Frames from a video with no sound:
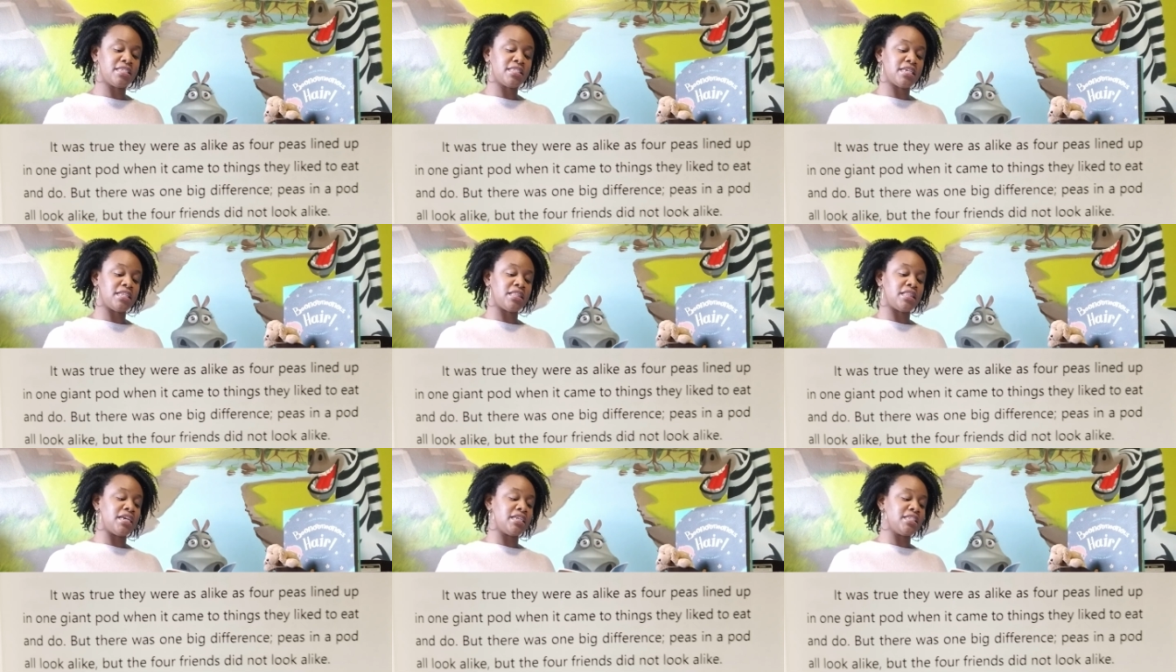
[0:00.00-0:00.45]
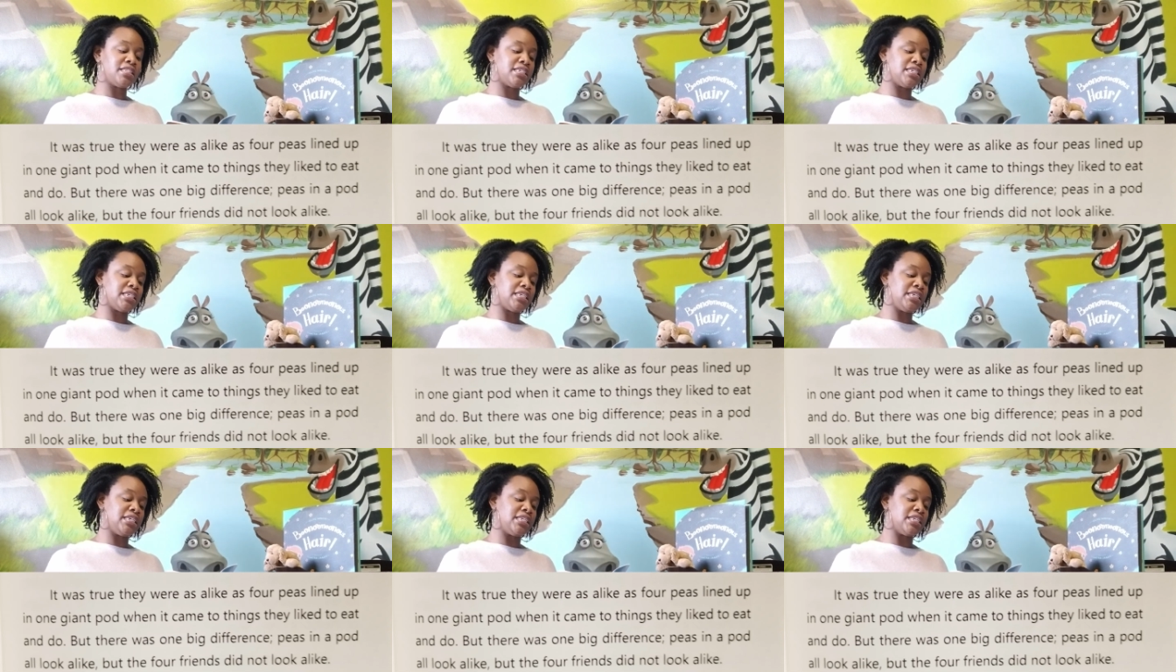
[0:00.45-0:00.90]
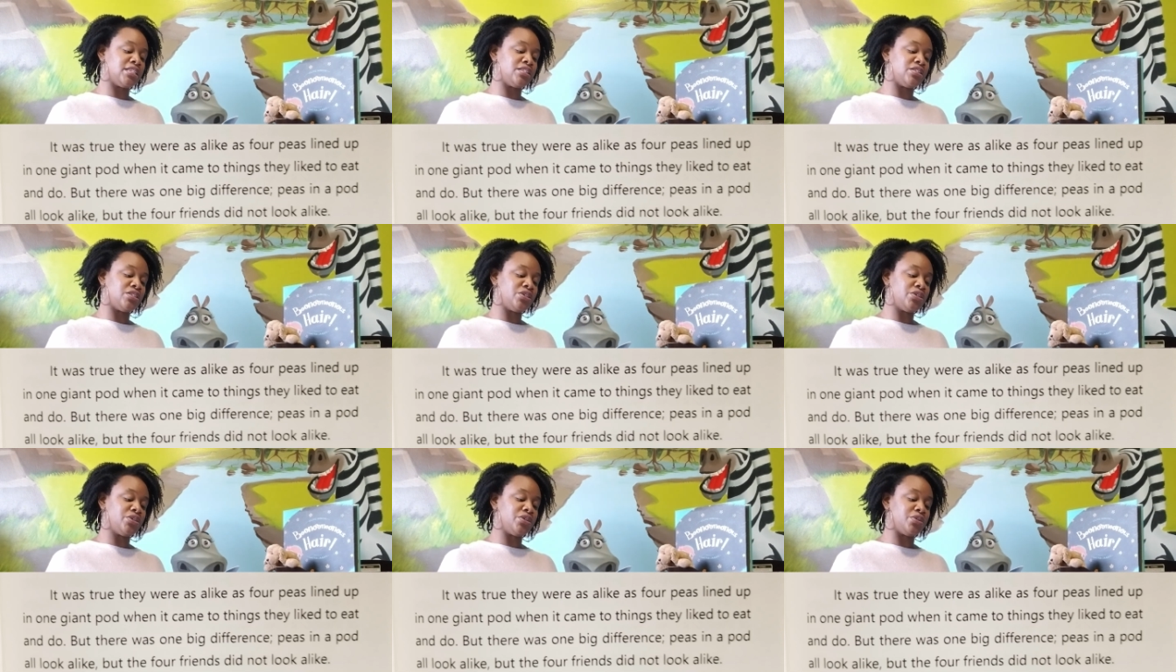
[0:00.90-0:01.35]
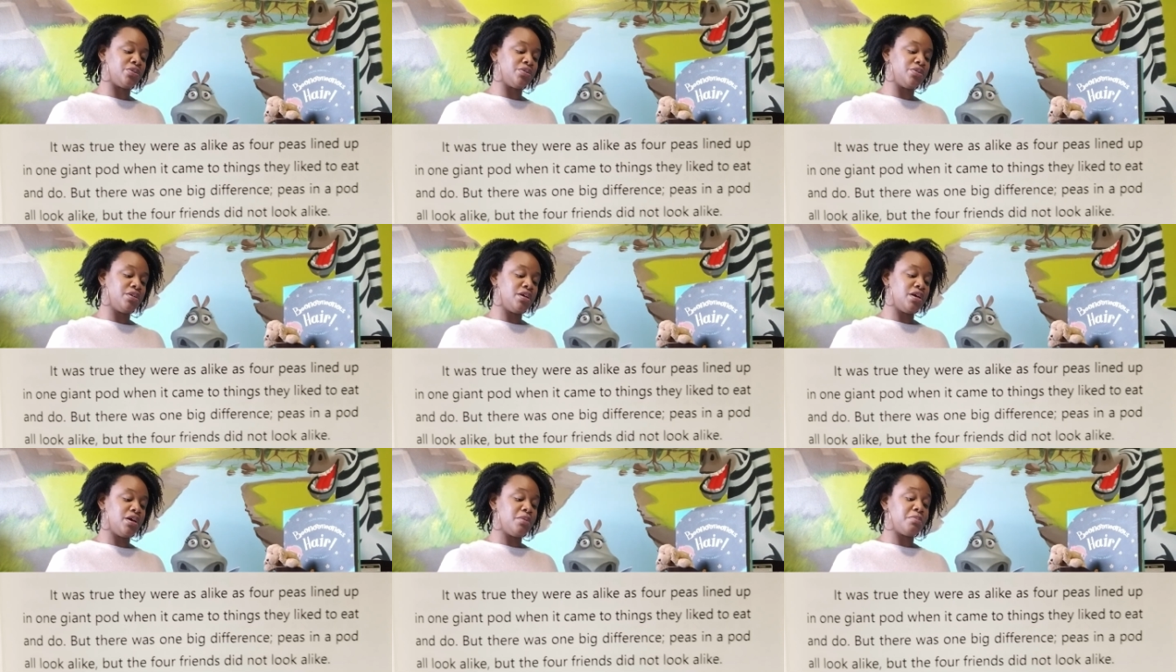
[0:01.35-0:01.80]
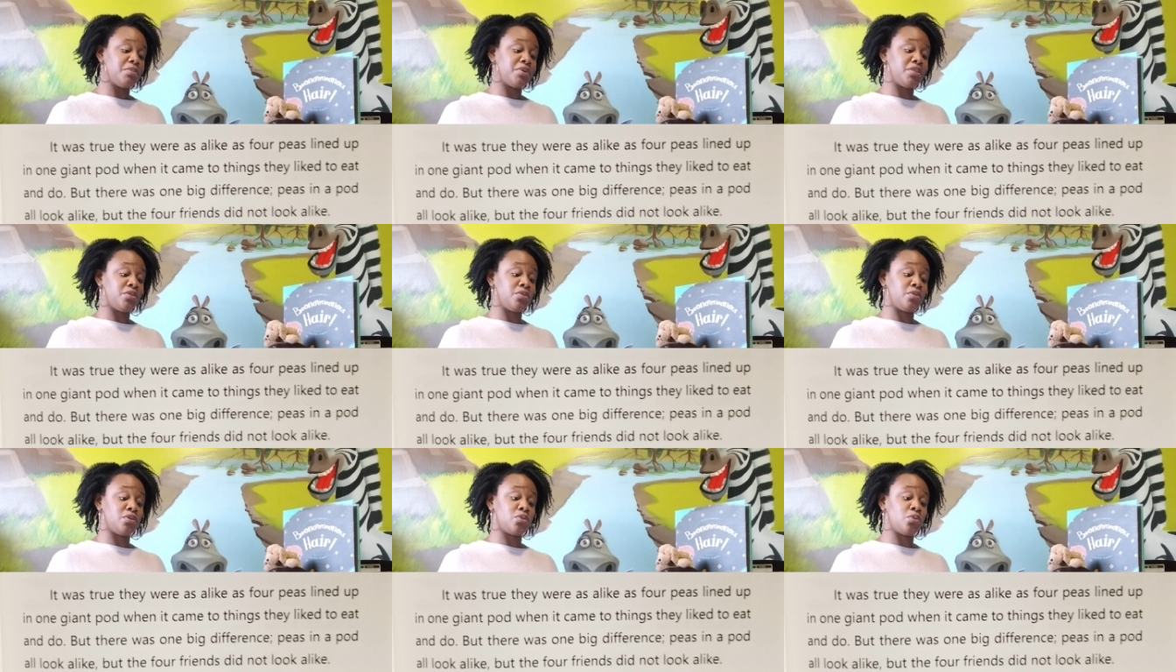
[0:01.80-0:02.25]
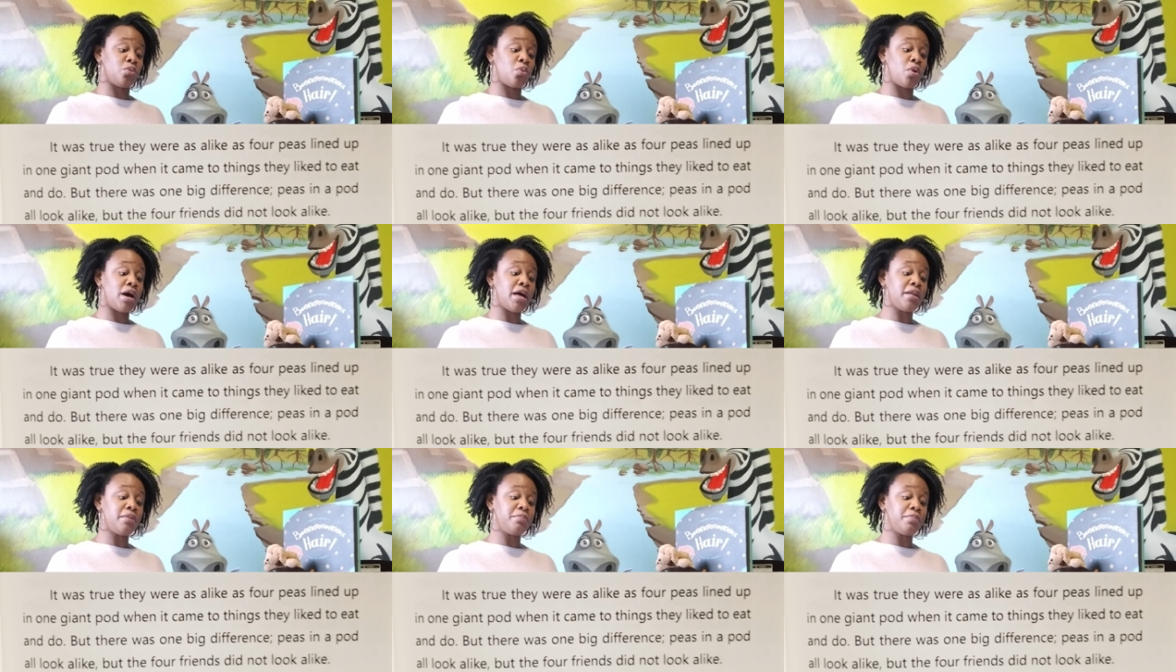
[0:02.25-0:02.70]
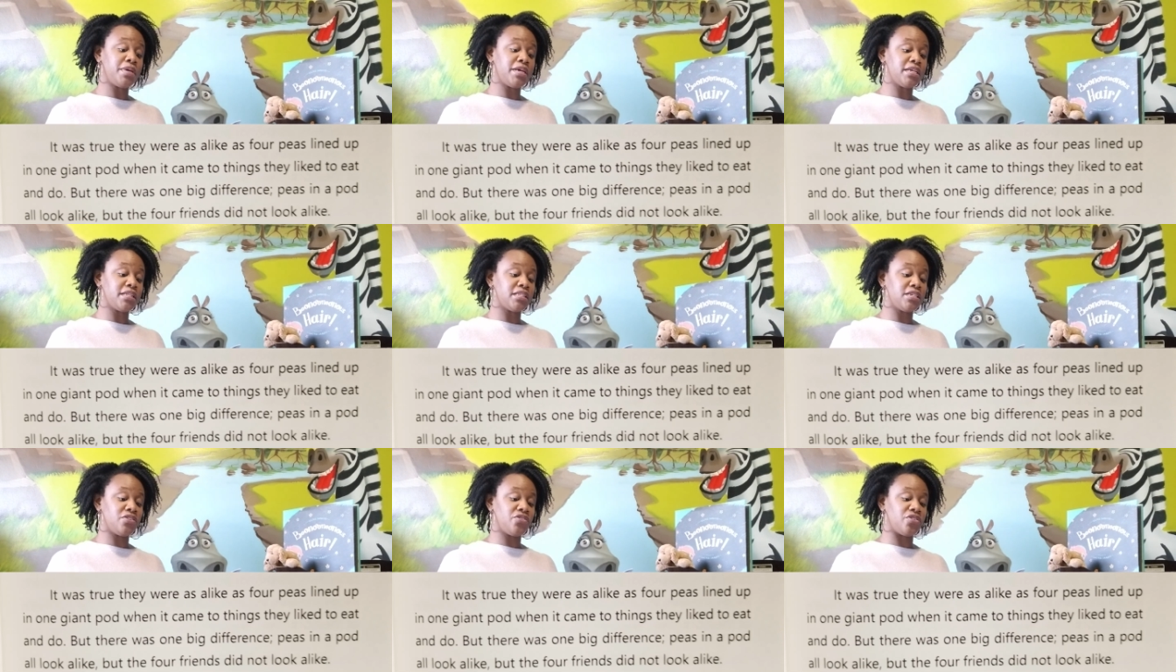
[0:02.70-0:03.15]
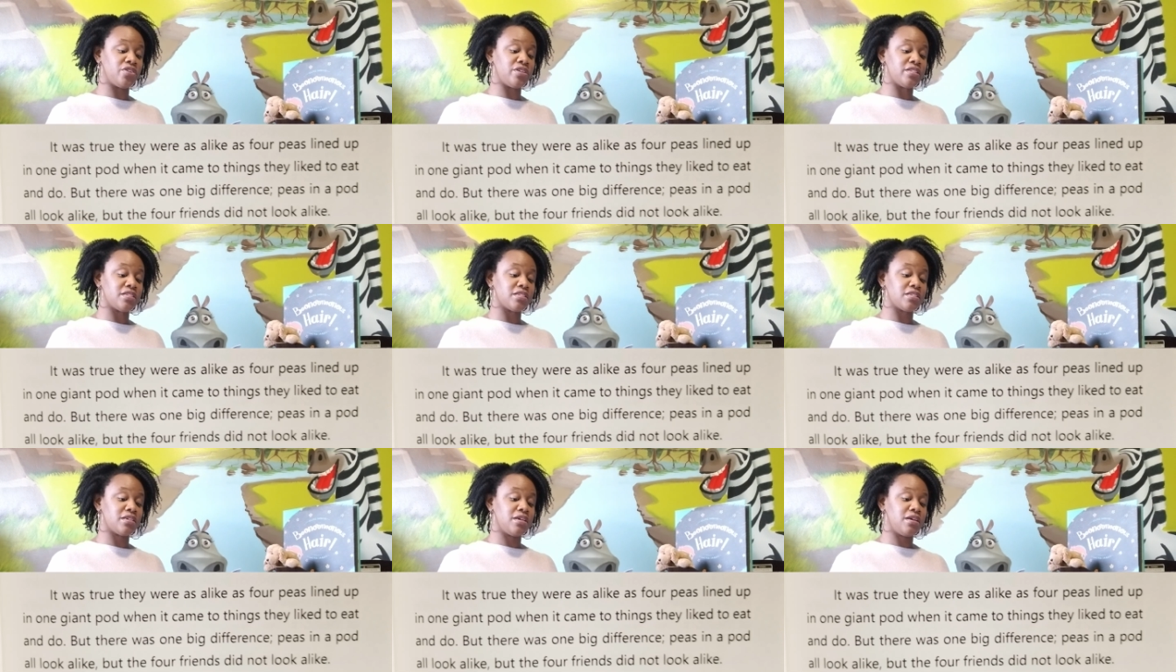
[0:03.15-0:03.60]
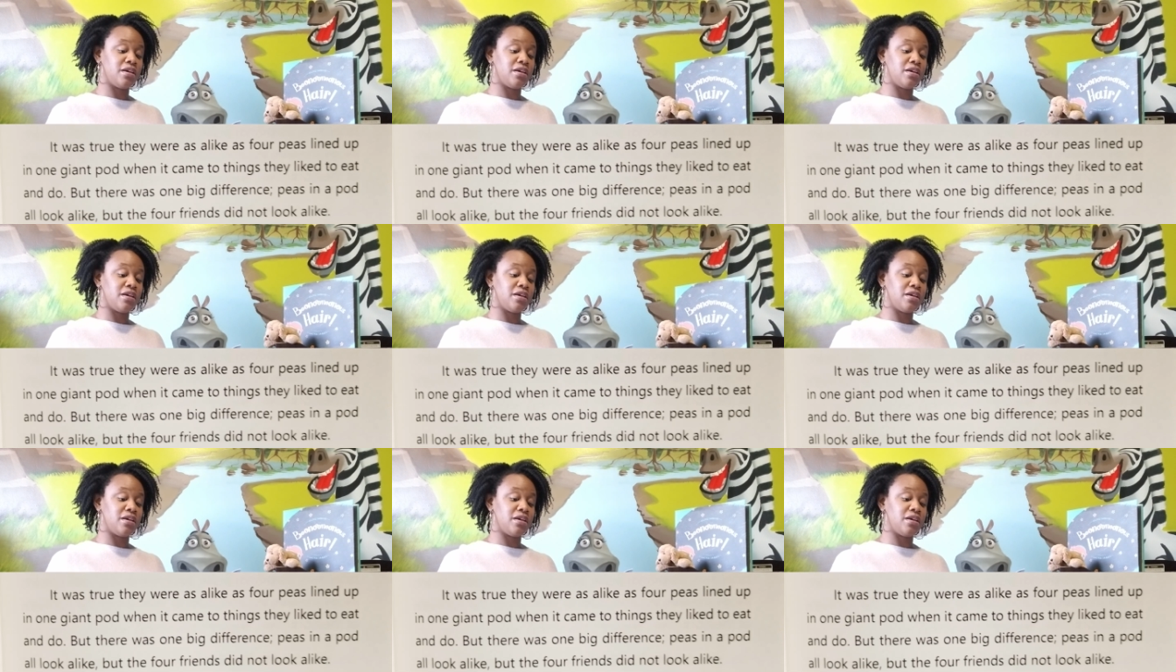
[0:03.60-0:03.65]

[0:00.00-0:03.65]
they liked to eat and do, but there was one big difference.